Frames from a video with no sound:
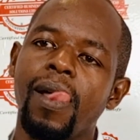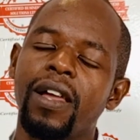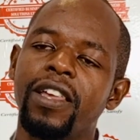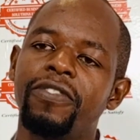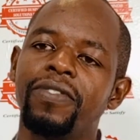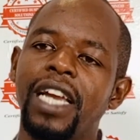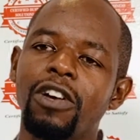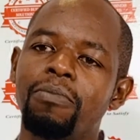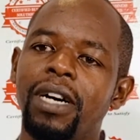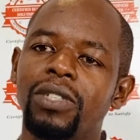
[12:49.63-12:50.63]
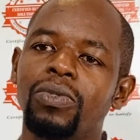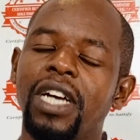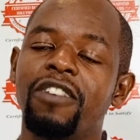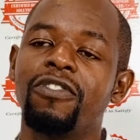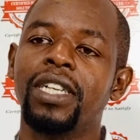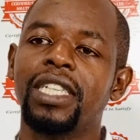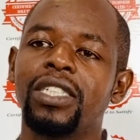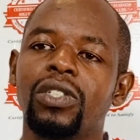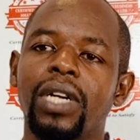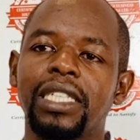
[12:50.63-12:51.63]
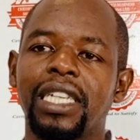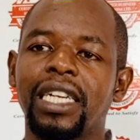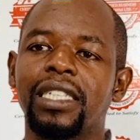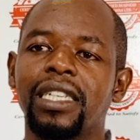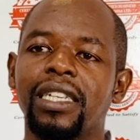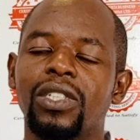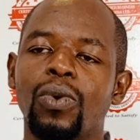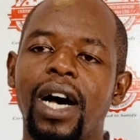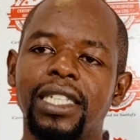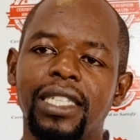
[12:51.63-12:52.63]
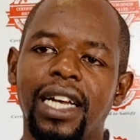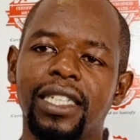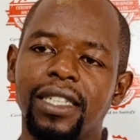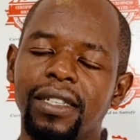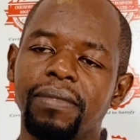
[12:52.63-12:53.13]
if NAKUMATT would have wanted to attract